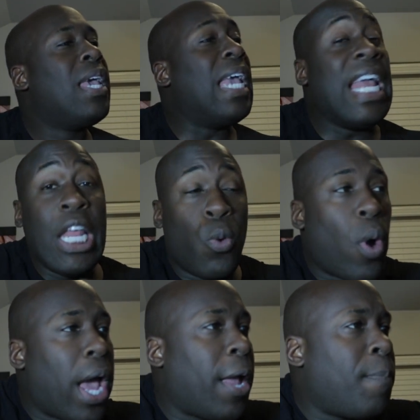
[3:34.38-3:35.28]

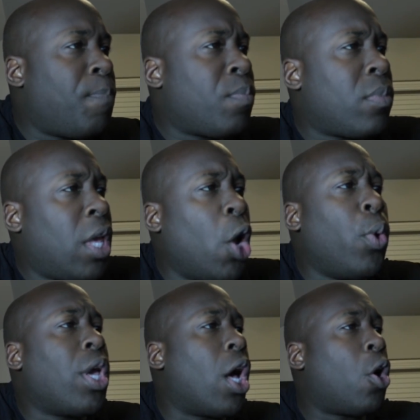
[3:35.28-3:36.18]
Anyway, here
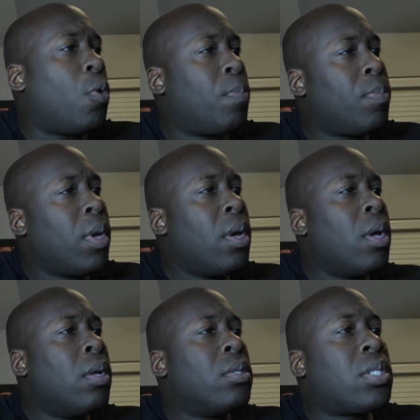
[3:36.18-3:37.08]
we go.
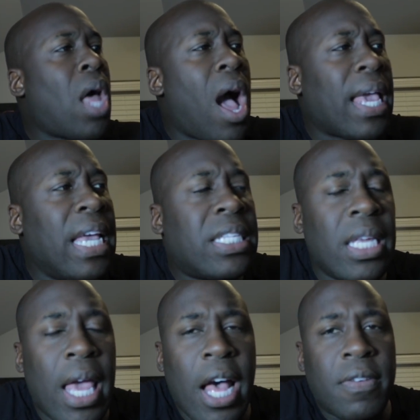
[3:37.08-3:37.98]
Stock
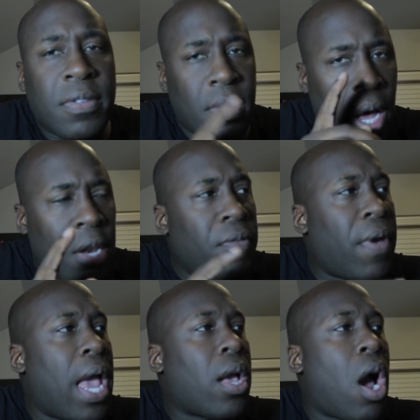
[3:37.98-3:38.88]
ETFs under
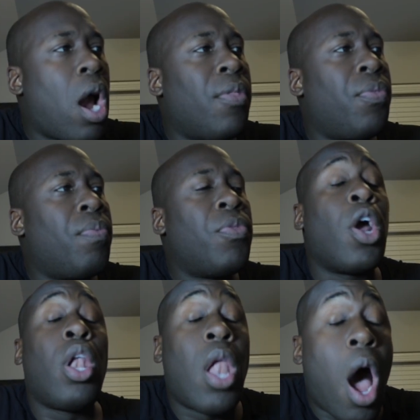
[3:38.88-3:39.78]
Vanguard,
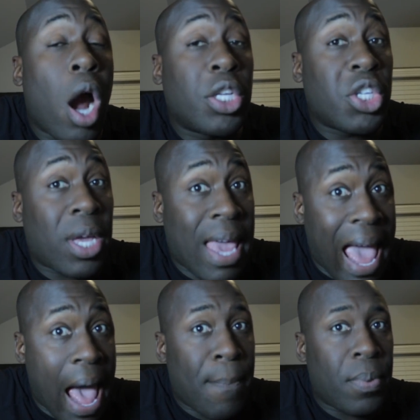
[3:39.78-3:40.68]
they're large
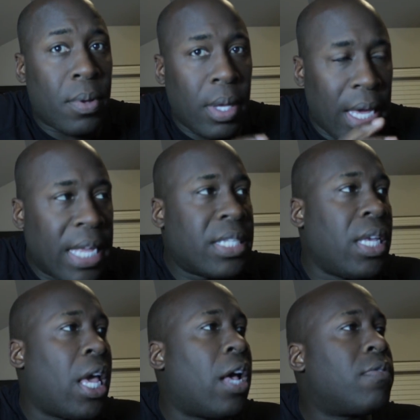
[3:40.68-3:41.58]
cap
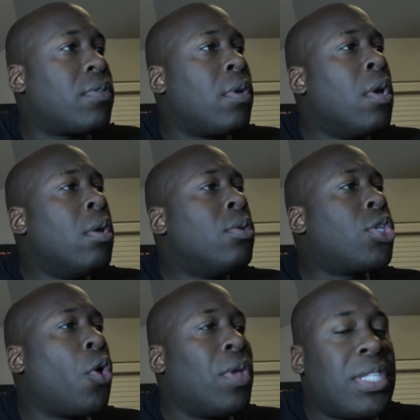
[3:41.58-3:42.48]
ETFs.
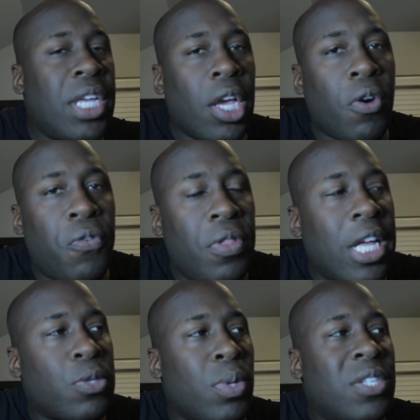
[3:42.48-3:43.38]
So the ticker for
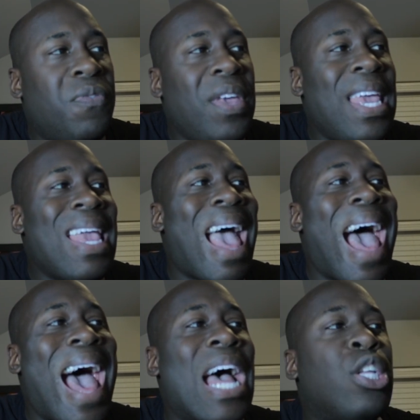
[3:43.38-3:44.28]
this one is VIG,
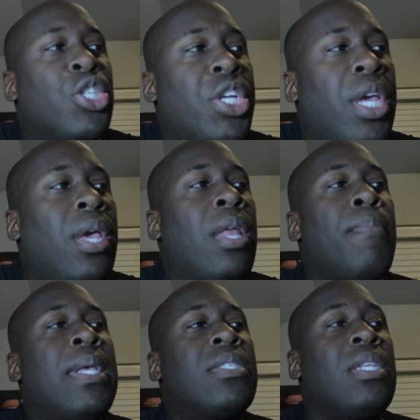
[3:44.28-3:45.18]
and
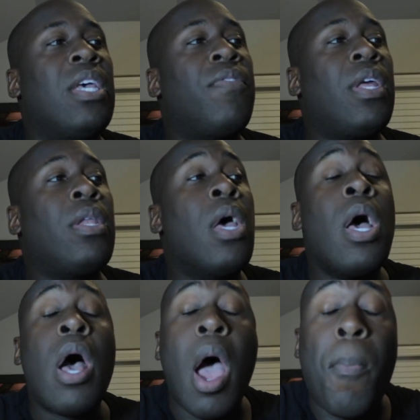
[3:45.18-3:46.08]
it means the Dividend
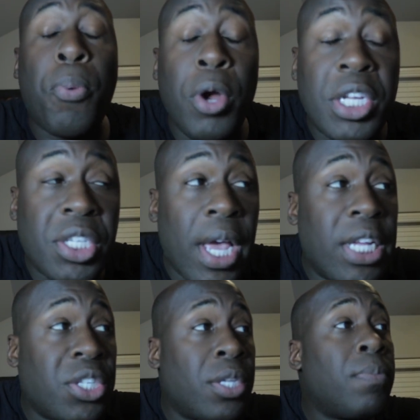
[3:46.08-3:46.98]

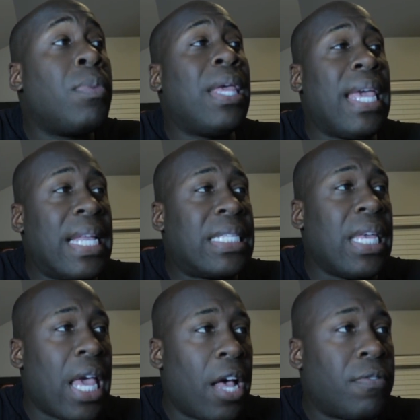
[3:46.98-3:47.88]
Appreciation
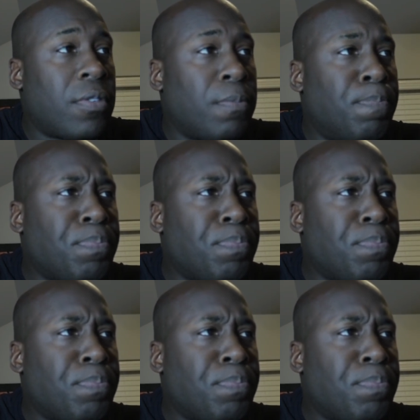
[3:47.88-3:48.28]
ETFs.